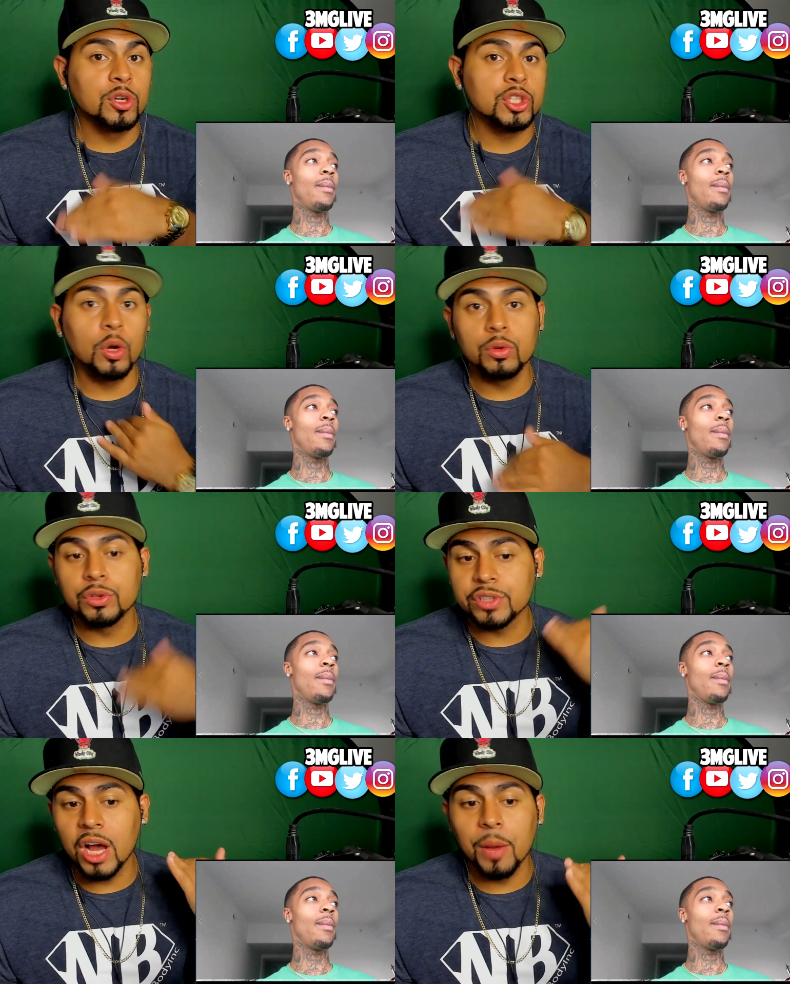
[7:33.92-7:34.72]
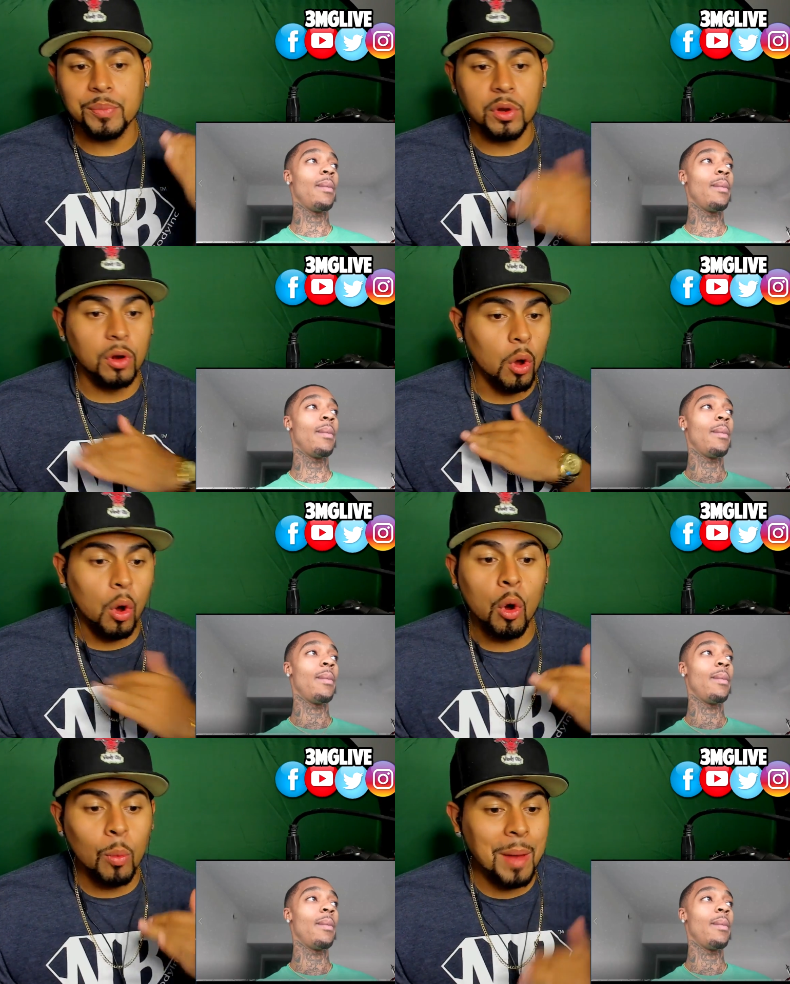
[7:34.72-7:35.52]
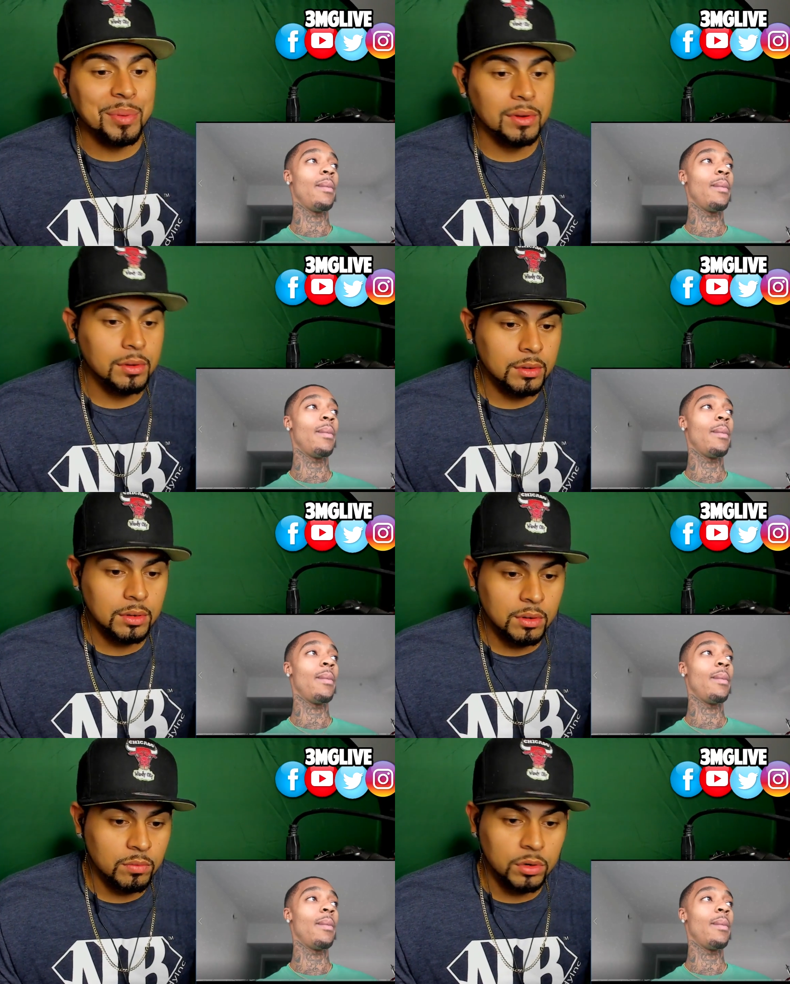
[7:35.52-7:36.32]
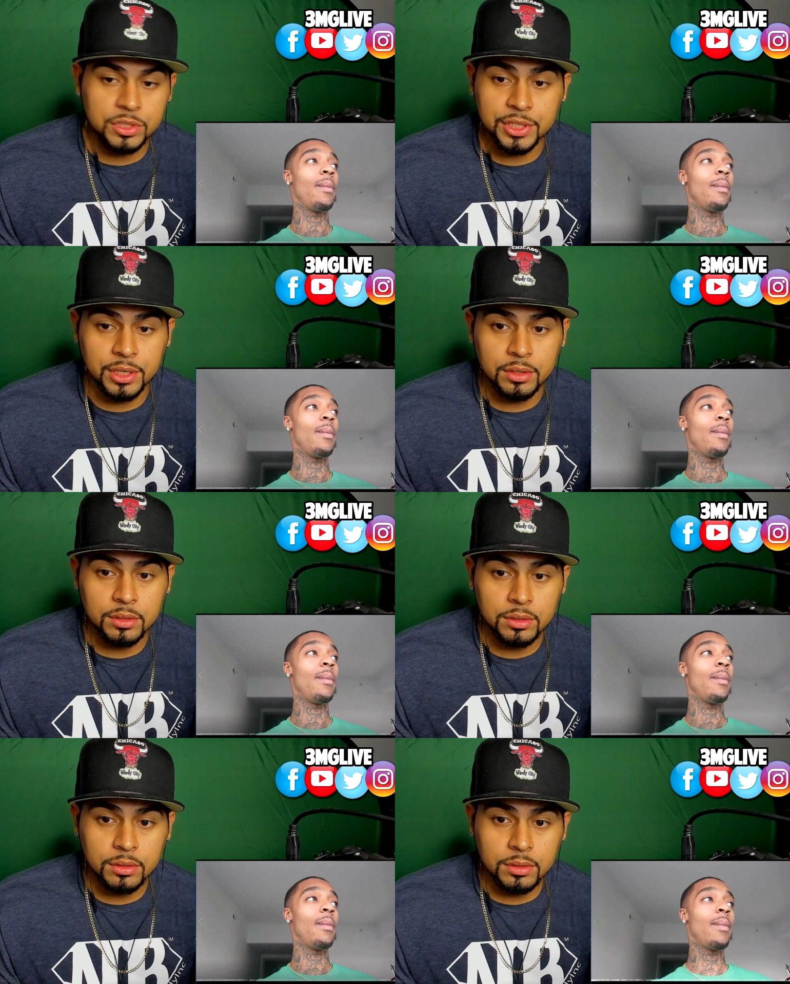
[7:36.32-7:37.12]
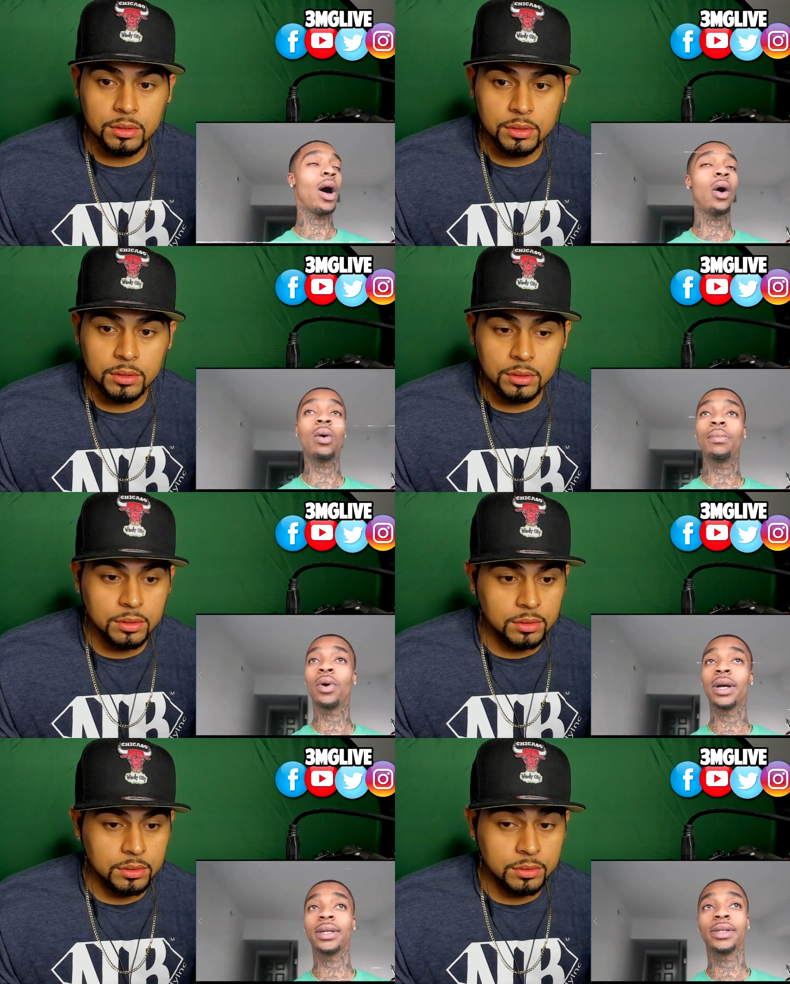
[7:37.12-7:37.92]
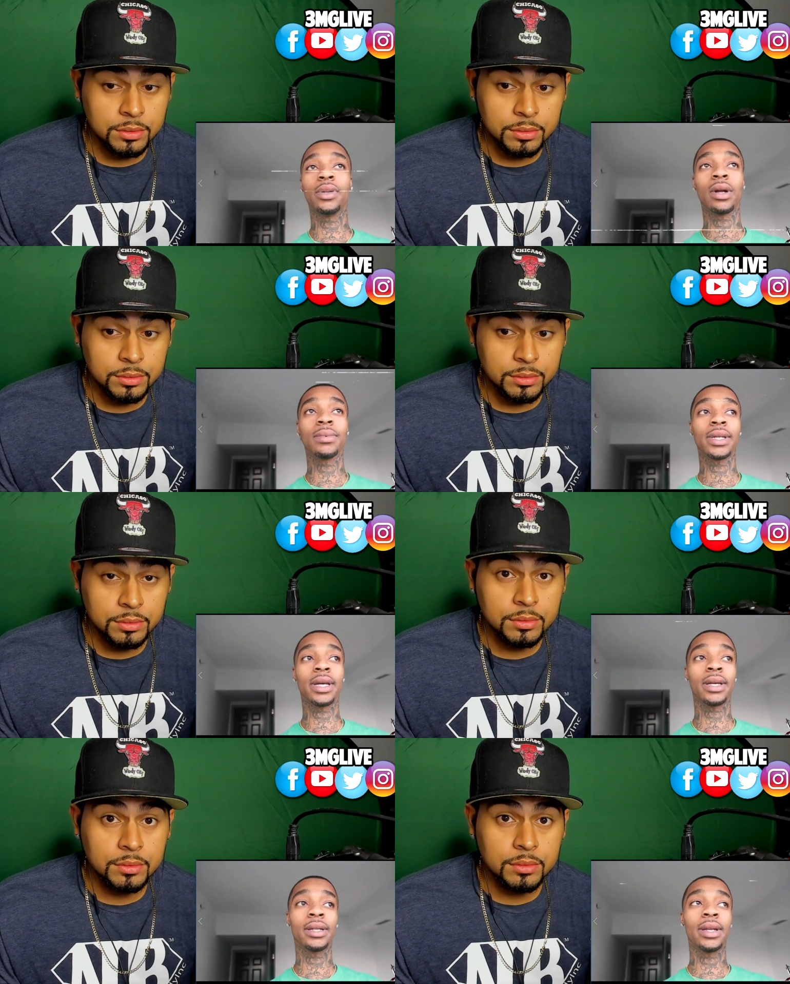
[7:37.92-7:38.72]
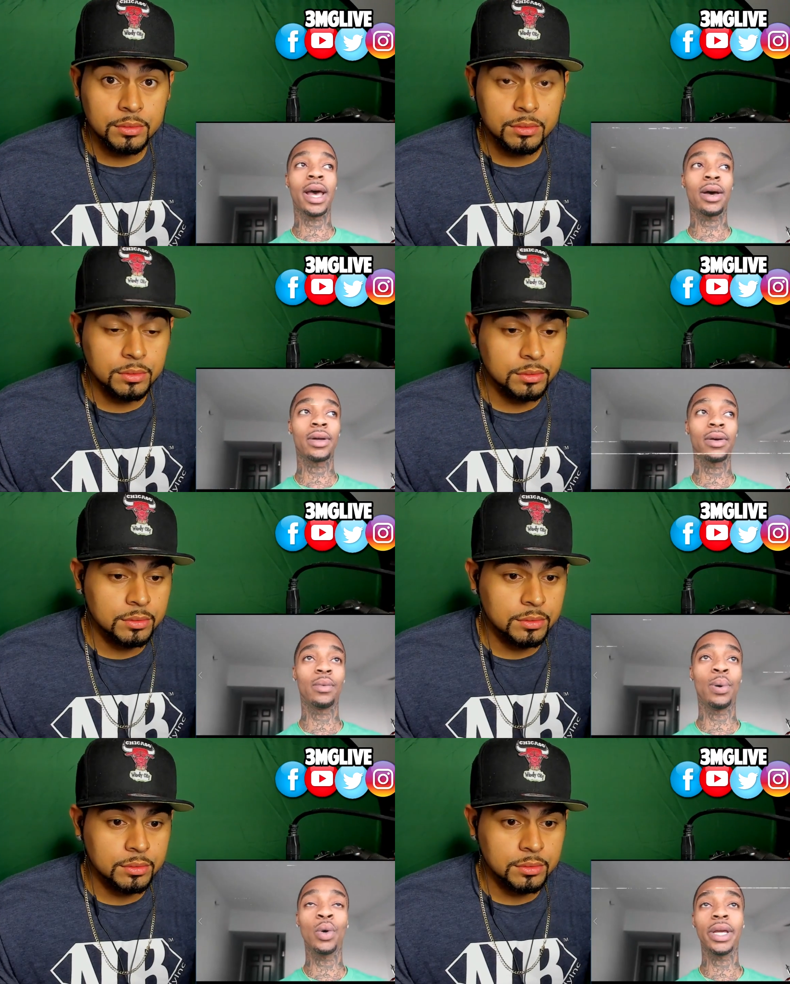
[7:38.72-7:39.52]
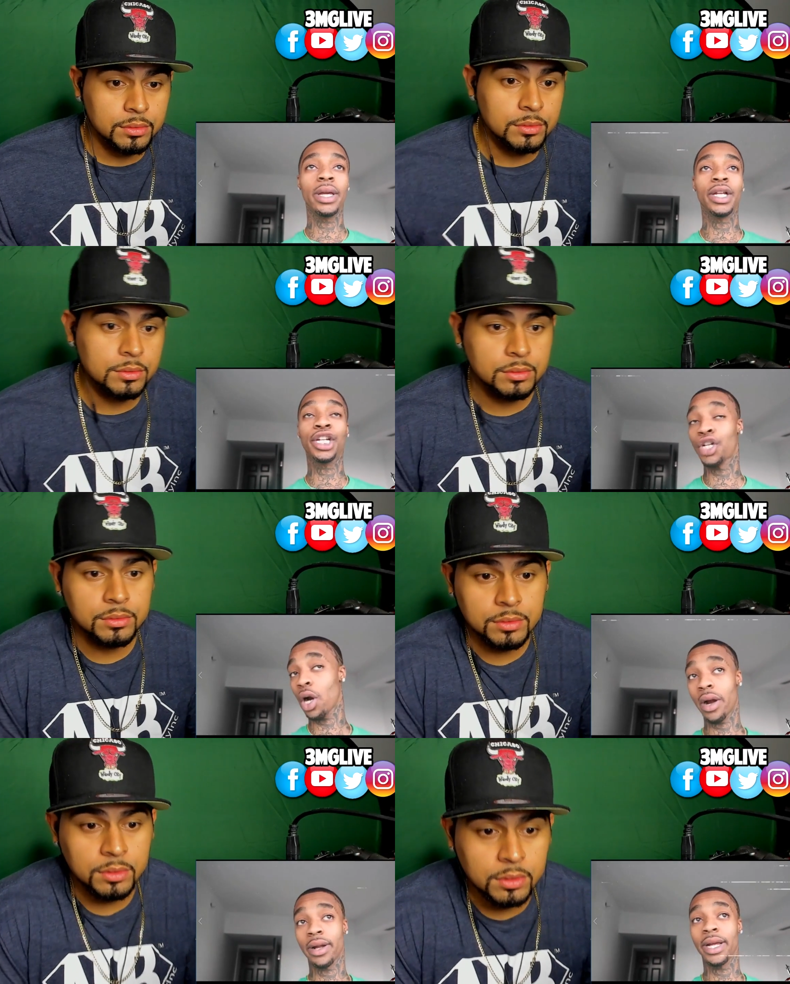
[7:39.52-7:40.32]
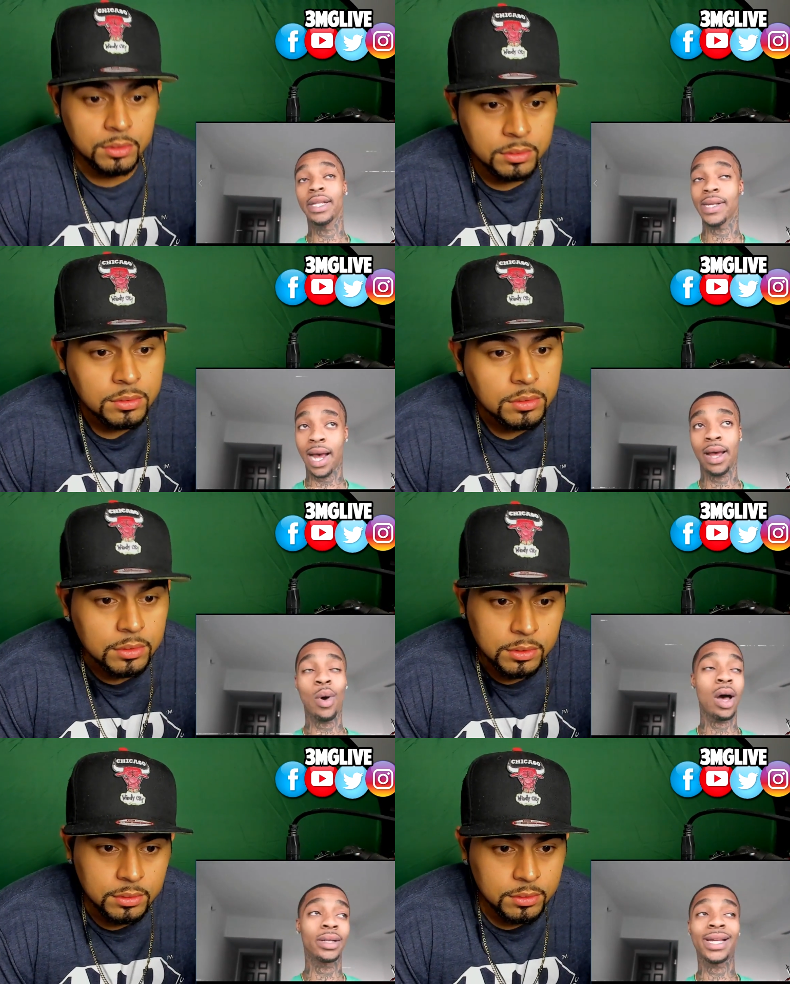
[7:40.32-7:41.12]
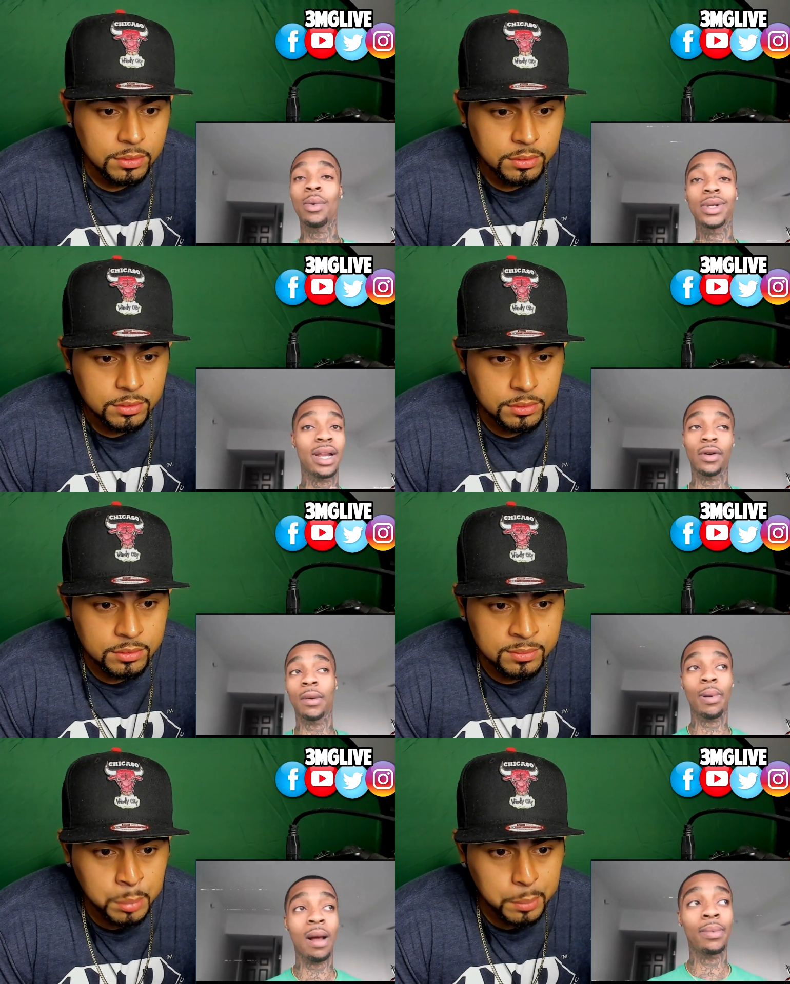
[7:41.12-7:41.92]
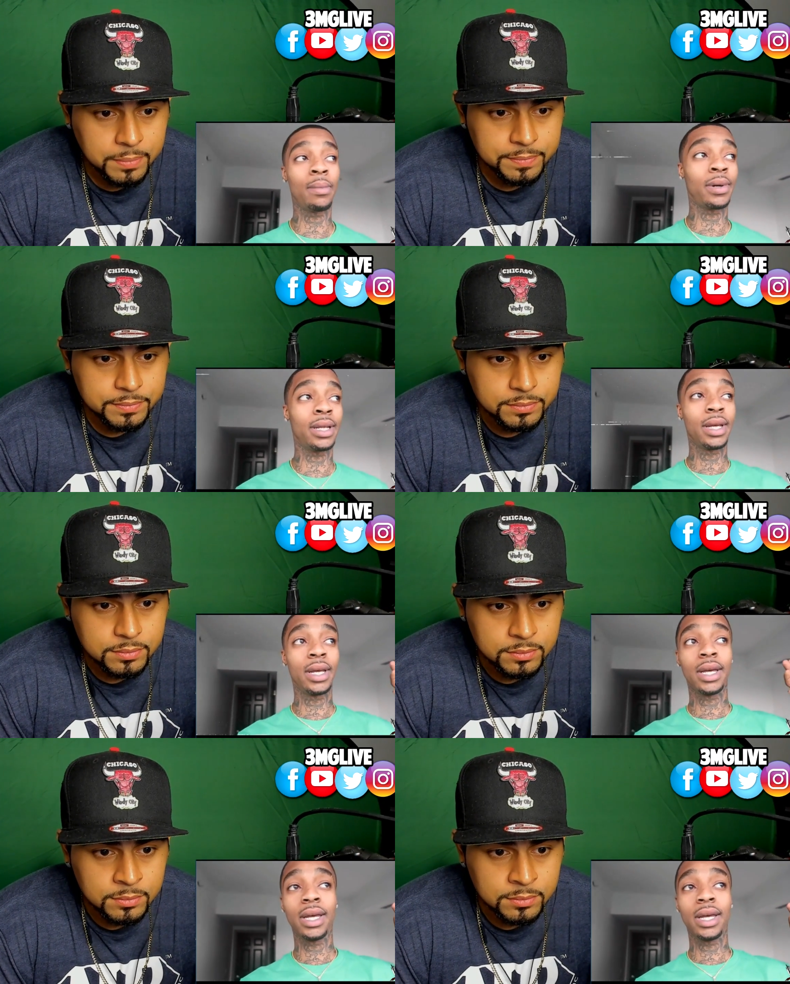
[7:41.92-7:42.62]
Speaker 1: your shoulders up your whole weapon. Real shit.
Speaker 2: Well, my homeboys, you know what I'm saying now, Pooty and Chark and Ty. While Ty was never a problem, but